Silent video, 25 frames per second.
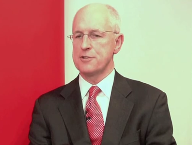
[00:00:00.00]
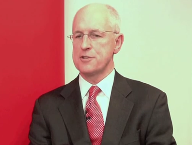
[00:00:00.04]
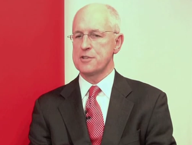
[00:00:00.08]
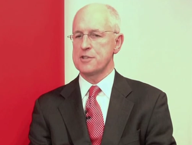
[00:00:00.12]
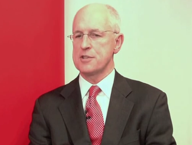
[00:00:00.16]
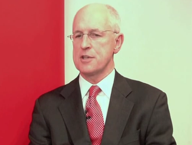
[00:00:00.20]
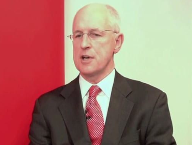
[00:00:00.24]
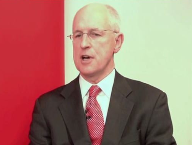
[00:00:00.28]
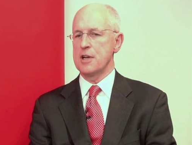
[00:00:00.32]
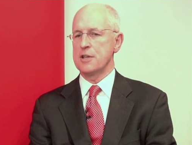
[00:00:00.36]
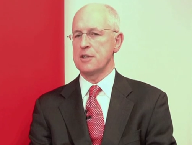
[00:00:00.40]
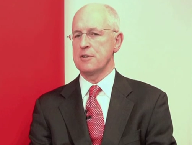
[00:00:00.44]

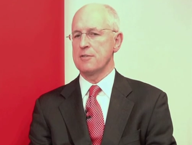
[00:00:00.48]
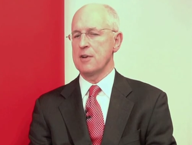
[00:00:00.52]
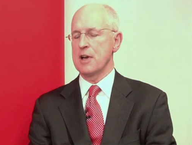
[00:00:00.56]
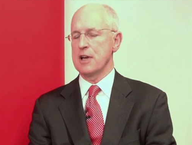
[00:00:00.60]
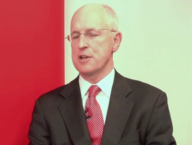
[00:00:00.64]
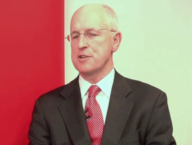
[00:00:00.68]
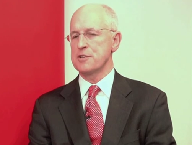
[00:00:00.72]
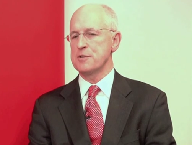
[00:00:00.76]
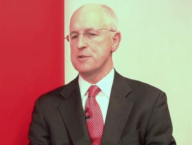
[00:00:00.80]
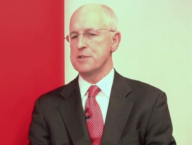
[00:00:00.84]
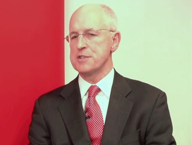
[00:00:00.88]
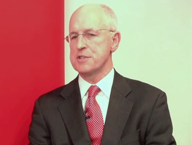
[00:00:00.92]
Society of
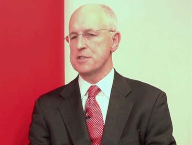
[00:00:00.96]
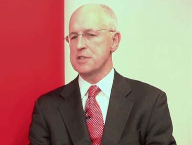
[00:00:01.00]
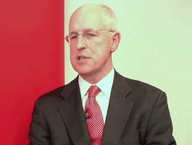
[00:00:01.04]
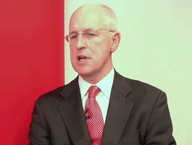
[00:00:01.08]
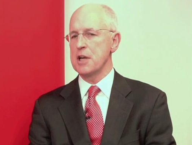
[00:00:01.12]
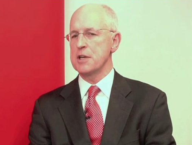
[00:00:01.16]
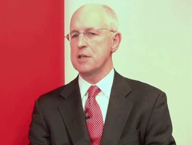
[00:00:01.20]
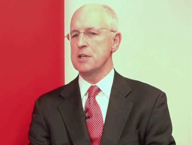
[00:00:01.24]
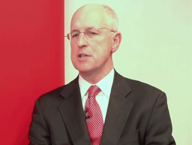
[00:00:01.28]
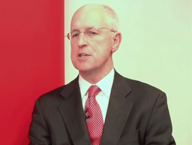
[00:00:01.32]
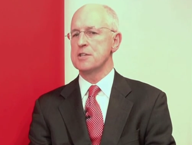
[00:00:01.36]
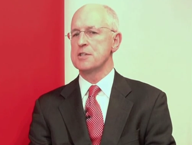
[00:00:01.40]
Actuaries
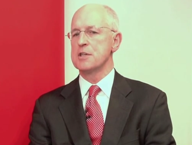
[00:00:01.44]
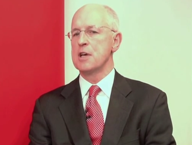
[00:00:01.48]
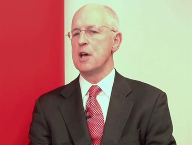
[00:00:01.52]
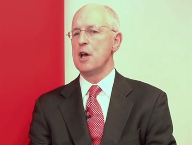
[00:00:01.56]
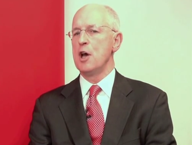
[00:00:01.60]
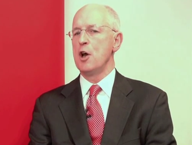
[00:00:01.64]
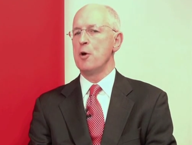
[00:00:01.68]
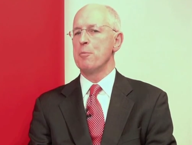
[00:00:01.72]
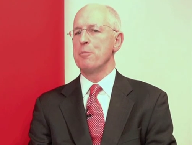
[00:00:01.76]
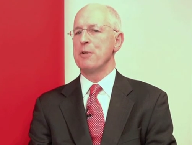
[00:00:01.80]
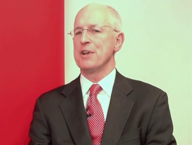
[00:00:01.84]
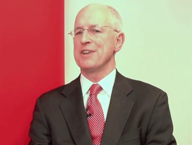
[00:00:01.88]
studies,
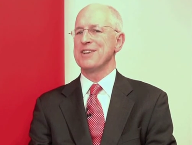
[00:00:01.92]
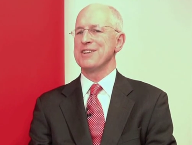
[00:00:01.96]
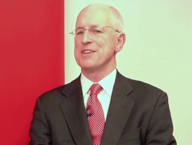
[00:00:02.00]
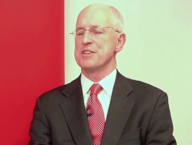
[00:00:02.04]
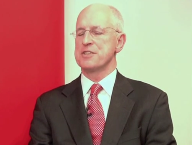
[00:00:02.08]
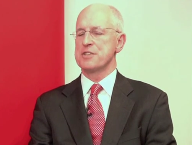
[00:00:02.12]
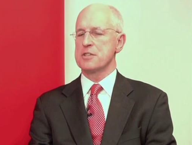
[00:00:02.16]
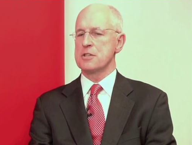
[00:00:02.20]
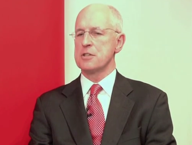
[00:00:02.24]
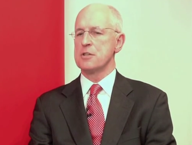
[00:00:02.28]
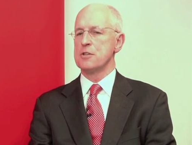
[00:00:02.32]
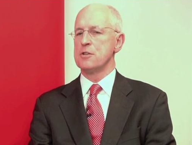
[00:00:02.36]
but they're
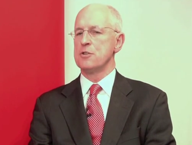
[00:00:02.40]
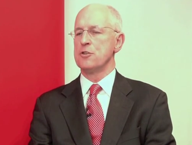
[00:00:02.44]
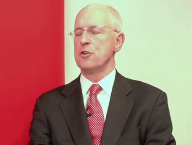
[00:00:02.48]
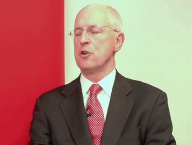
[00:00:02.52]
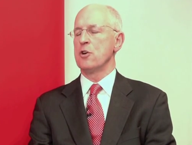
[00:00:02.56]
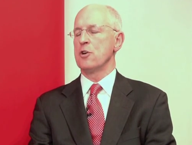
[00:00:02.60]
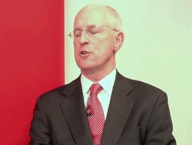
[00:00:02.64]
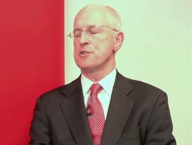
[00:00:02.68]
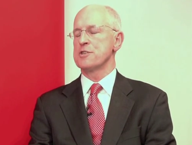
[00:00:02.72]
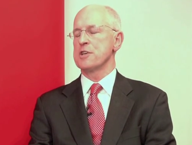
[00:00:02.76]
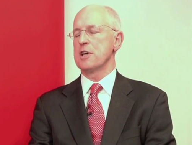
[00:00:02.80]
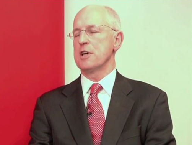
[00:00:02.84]
still
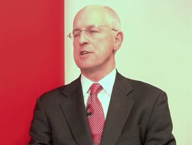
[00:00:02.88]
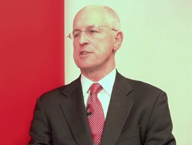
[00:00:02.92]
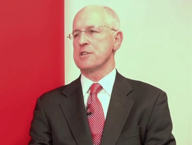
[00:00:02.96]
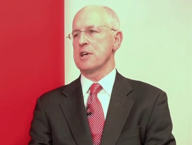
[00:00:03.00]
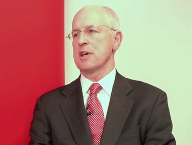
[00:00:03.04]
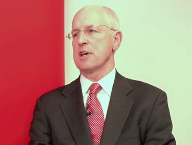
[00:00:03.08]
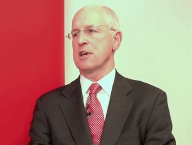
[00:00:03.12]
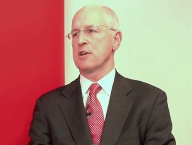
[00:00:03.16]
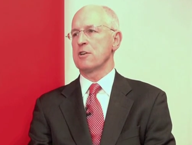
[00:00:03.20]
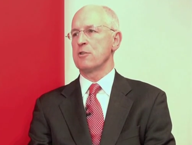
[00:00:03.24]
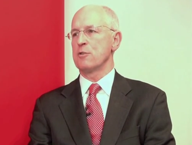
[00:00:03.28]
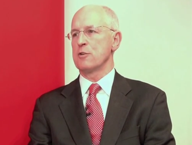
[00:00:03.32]
not as
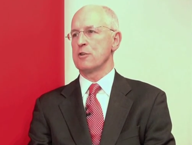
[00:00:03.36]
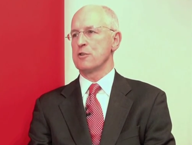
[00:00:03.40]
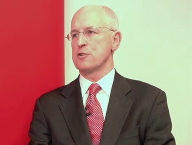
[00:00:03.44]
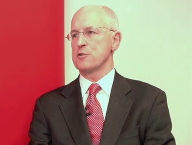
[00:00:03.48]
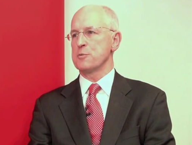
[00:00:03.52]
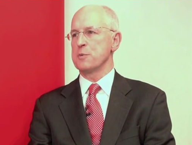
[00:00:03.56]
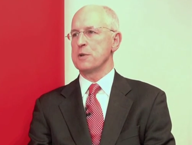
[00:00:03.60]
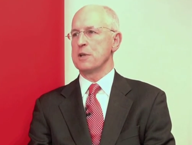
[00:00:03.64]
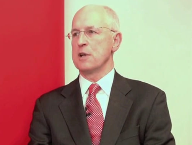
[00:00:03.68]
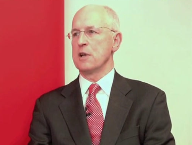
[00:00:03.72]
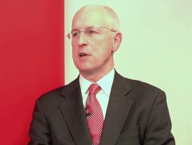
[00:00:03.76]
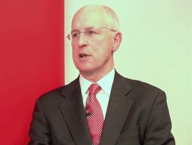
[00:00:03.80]
accurate
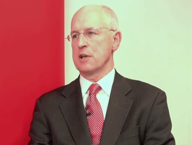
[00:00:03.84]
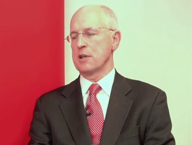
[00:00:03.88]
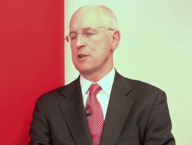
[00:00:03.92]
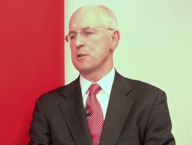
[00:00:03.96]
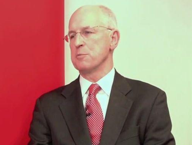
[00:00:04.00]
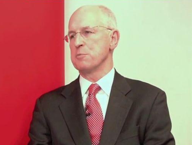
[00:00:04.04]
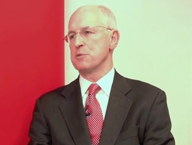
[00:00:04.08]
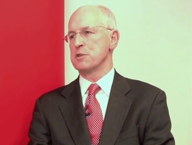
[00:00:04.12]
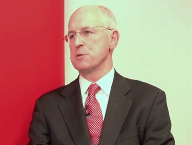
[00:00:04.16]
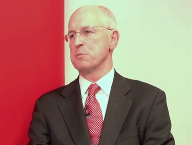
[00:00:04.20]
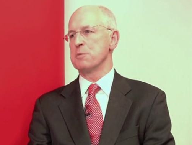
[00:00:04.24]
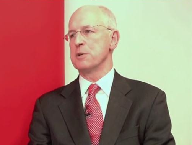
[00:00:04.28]
as we'd like
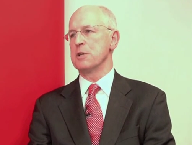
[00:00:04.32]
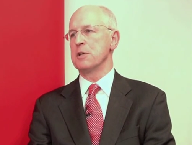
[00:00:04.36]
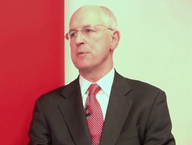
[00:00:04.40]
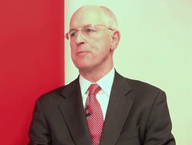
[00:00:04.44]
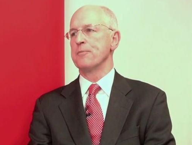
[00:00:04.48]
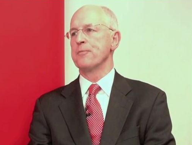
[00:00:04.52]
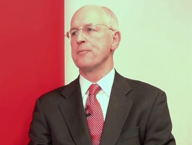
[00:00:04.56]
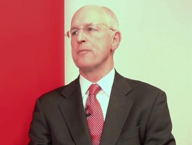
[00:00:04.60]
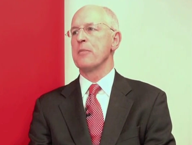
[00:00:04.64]
them to be.